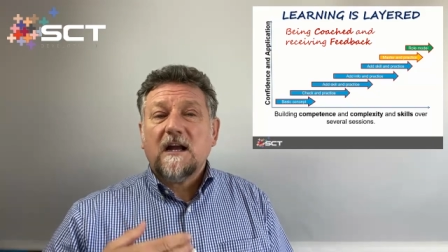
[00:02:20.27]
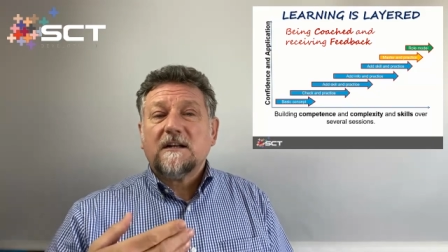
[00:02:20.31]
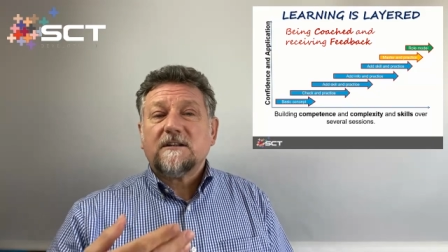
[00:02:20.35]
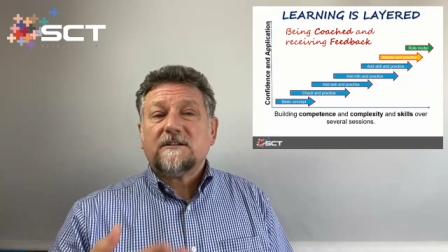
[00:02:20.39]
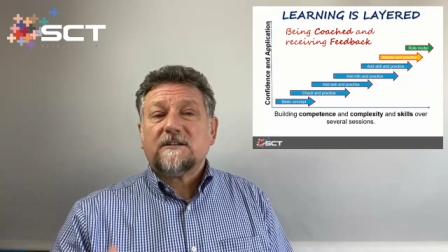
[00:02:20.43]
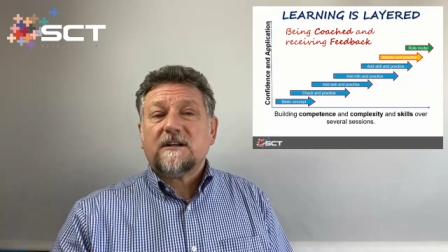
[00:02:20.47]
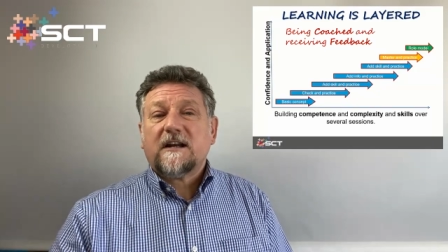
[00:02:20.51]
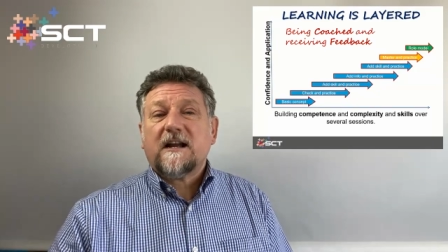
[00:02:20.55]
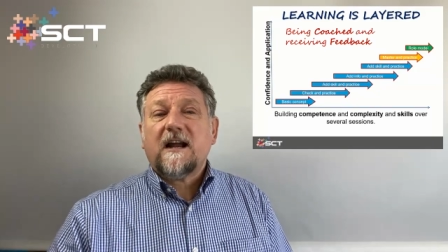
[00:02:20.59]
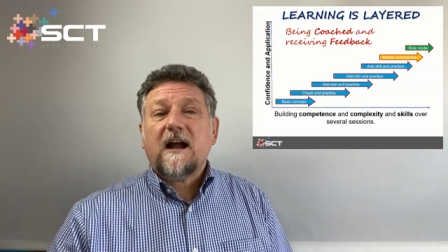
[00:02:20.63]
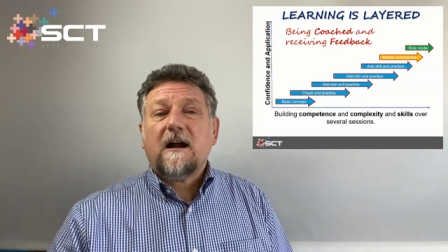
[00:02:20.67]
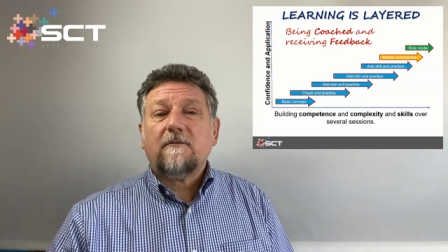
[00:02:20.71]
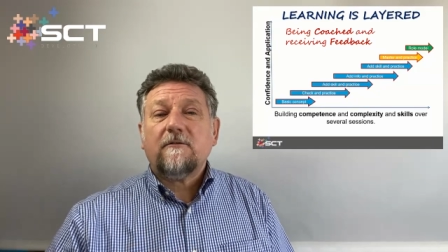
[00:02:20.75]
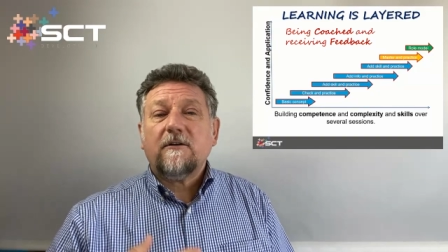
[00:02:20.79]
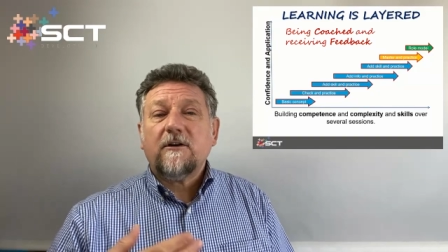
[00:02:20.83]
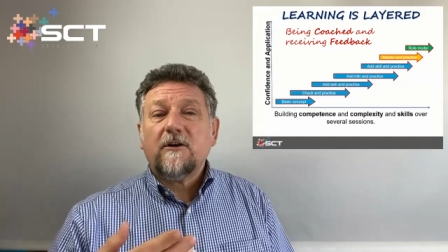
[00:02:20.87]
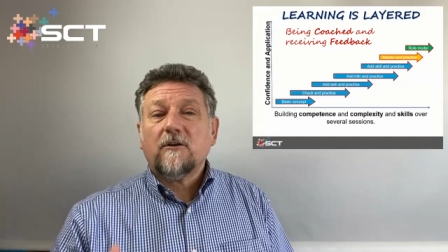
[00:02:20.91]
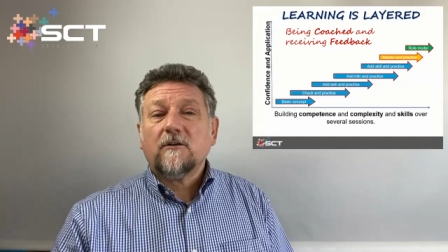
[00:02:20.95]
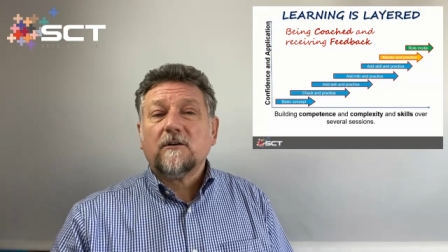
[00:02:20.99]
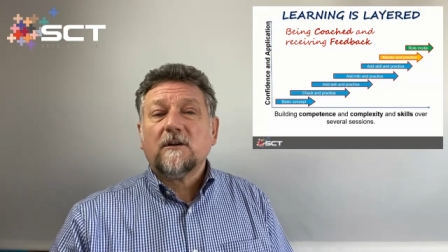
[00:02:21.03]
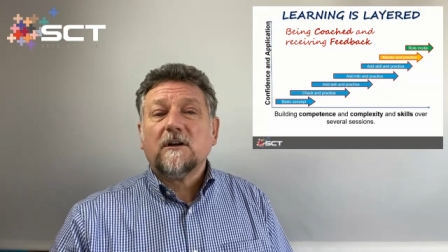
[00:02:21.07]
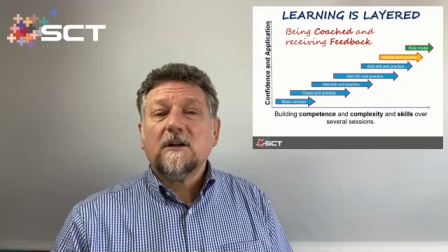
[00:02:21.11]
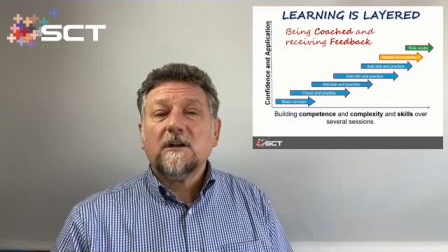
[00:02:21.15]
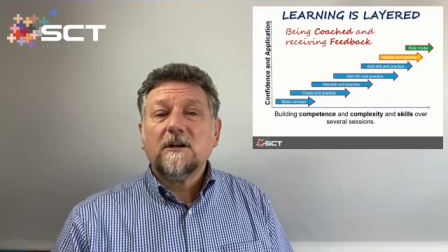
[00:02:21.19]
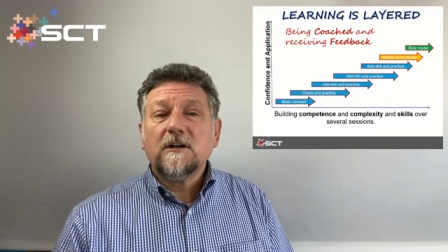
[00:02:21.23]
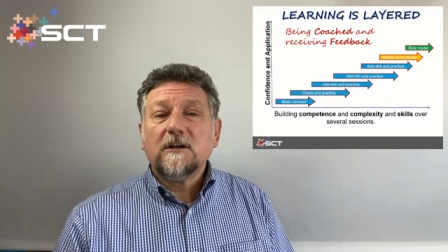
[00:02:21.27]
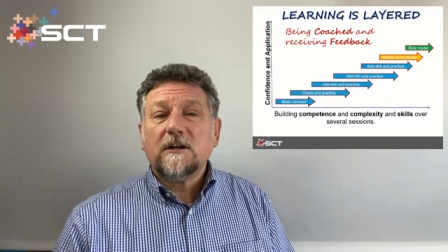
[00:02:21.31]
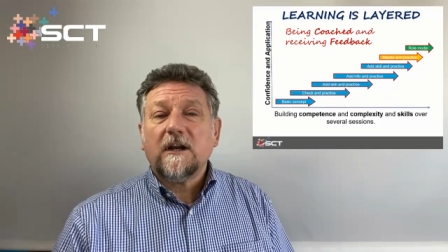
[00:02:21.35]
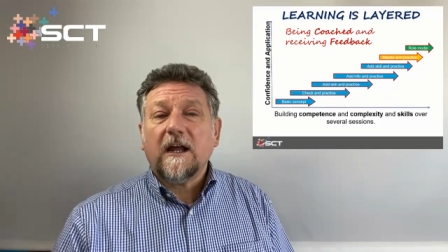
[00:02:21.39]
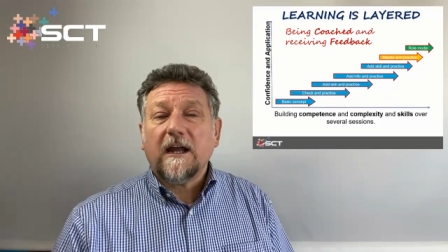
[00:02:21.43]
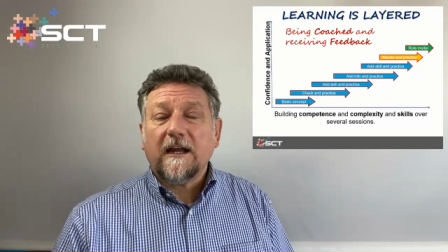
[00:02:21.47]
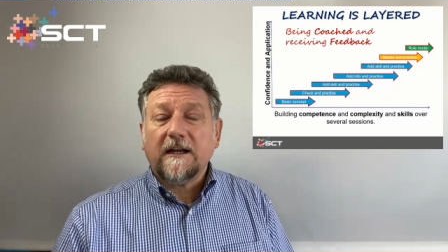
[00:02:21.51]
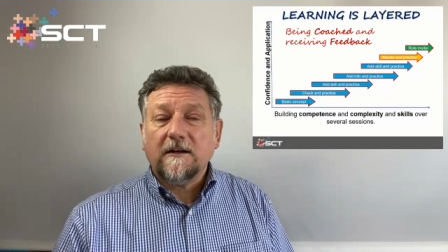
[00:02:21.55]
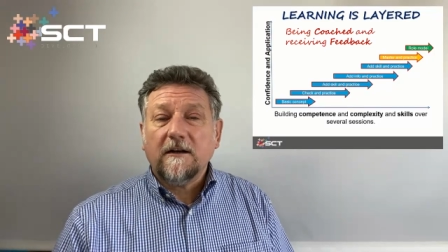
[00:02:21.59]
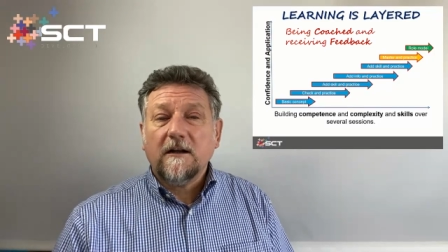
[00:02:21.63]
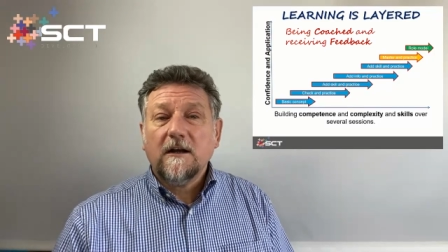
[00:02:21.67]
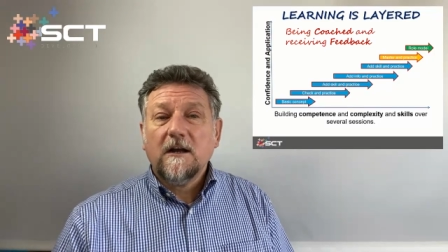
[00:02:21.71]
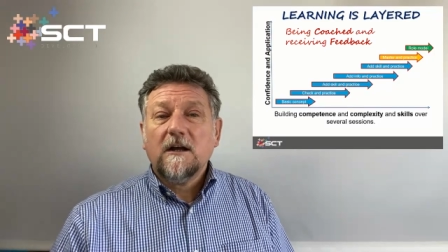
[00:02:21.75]
to carry on
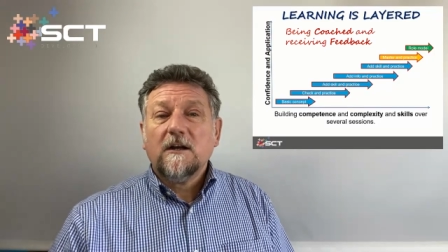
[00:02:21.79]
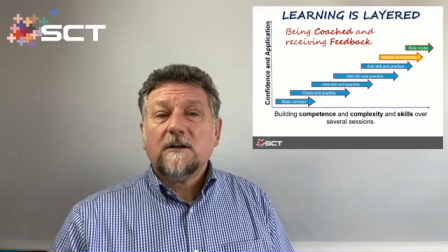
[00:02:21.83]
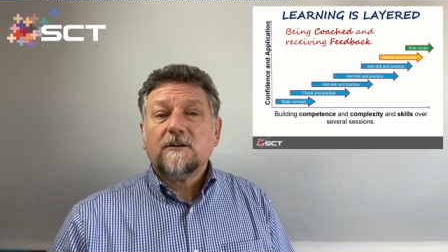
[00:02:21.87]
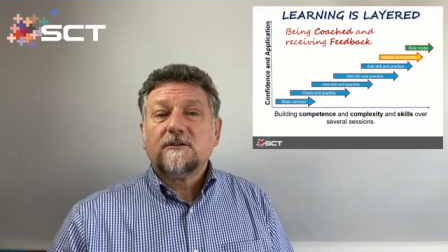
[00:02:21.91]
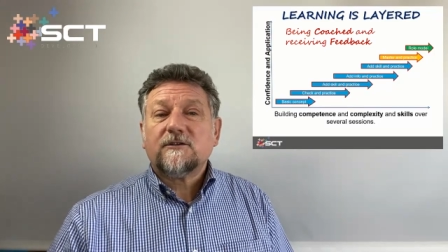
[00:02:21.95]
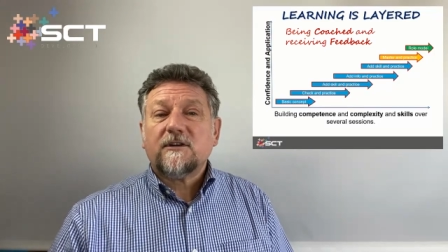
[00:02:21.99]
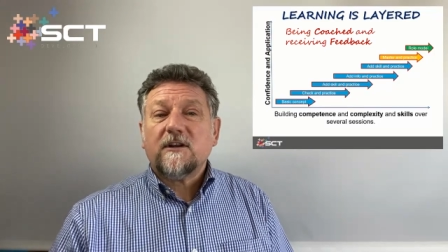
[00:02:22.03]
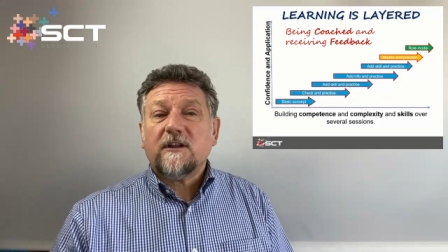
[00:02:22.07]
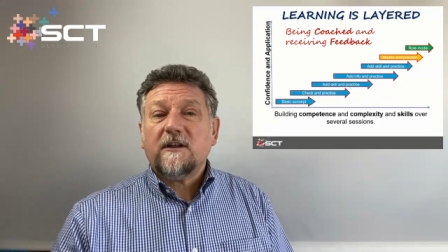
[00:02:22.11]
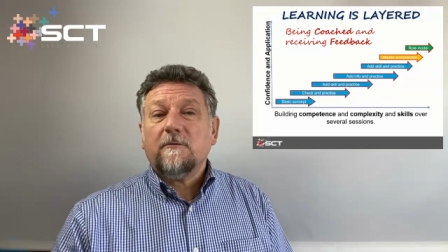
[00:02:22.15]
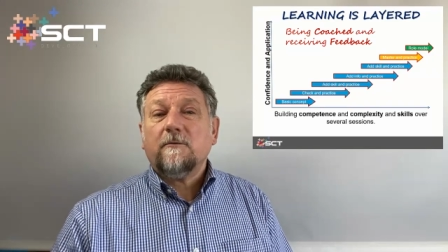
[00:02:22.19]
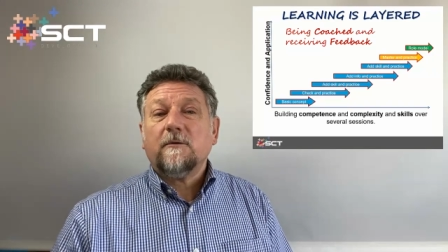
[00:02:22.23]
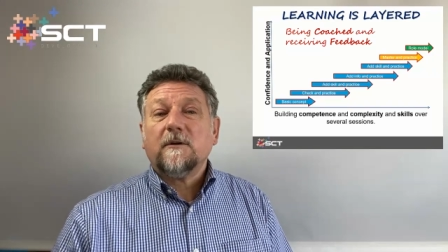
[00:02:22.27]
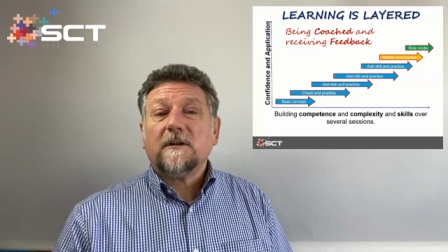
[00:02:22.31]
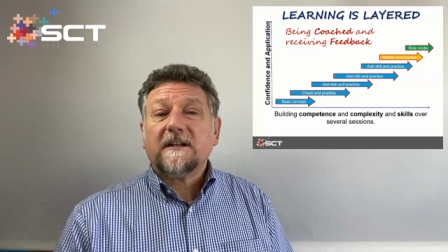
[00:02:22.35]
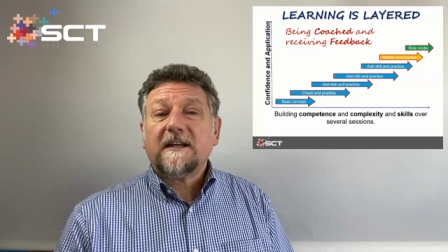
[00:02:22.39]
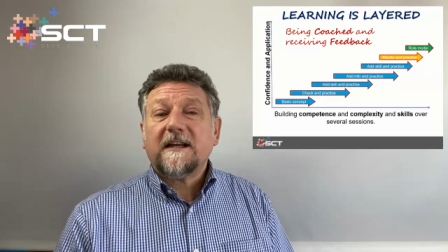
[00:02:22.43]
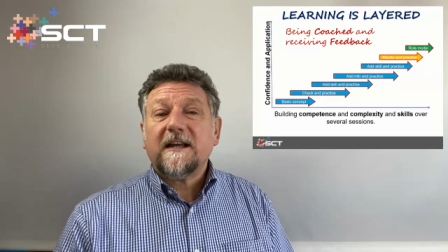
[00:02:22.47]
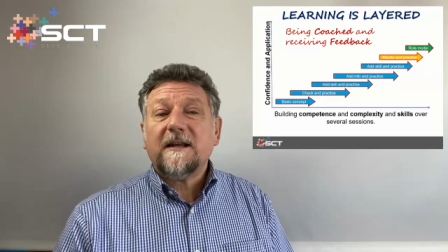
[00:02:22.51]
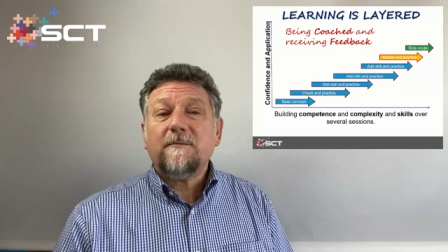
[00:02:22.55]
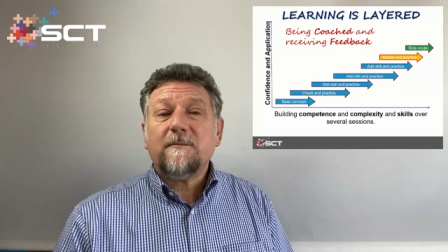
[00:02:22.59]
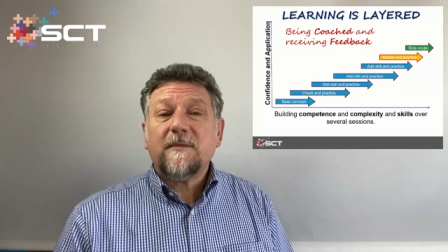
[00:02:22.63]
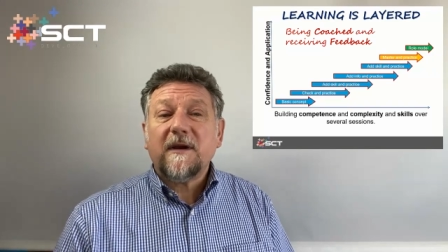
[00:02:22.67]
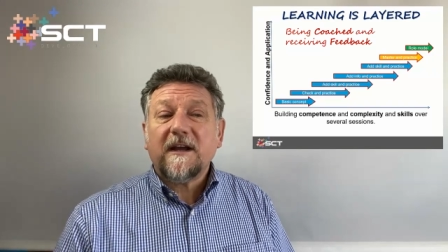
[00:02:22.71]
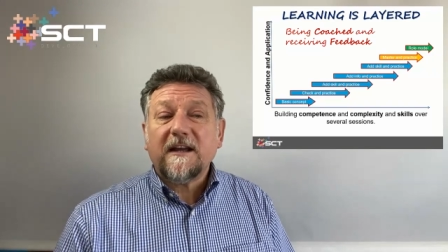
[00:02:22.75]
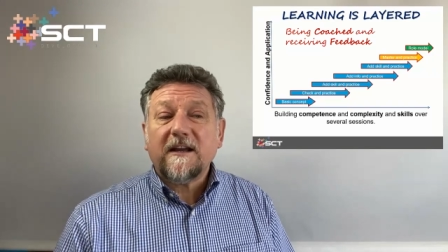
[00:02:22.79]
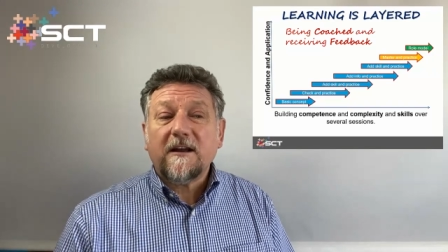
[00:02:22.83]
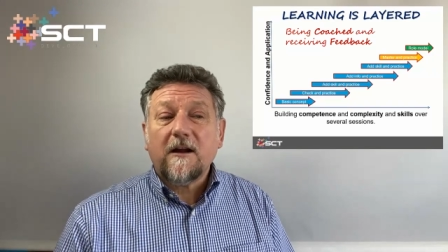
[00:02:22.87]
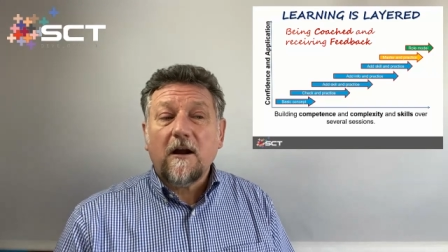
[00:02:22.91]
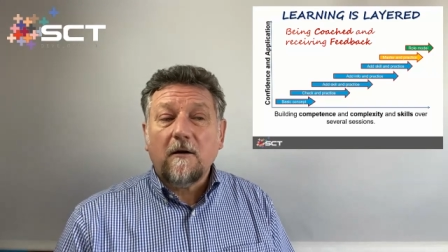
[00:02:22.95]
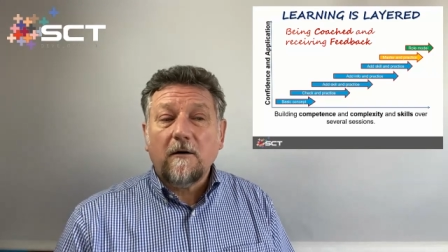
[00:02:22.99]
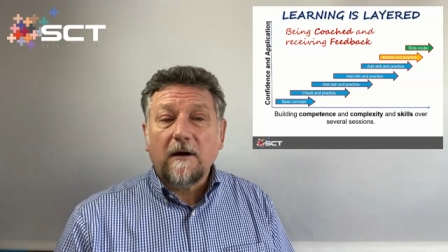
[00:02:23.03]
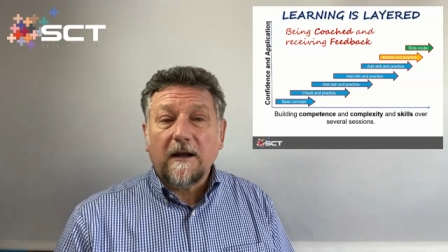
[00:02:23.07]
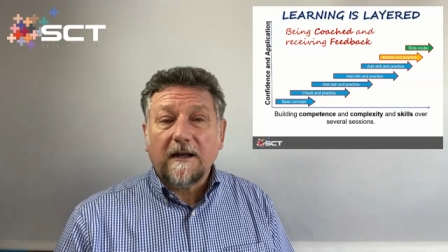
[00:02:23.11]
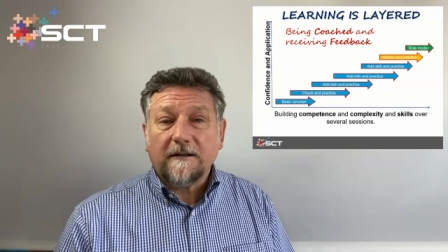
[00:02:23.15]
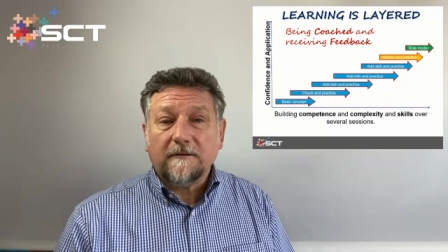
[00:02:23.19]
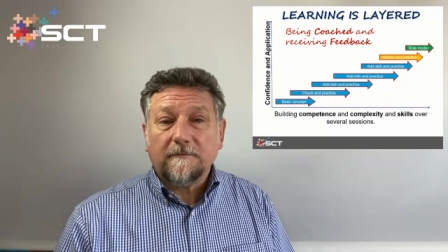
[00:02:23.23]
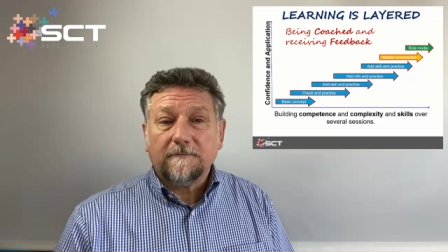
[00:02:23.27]
learning, so they will keep it
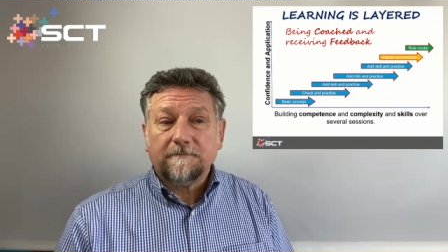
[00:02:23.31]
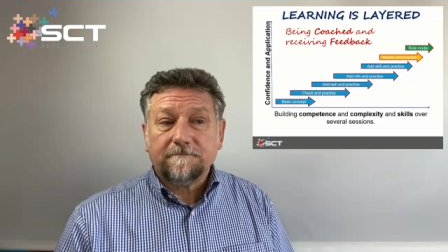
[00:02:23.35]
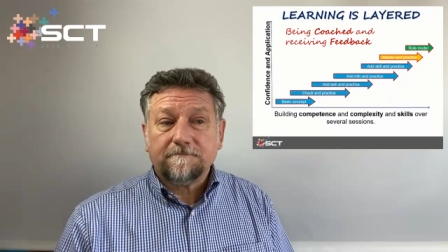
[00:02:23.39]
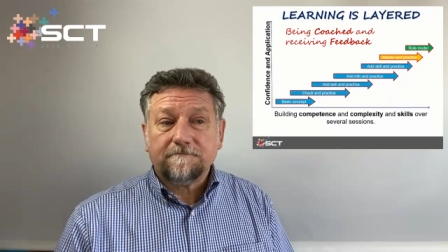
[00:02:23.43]
going.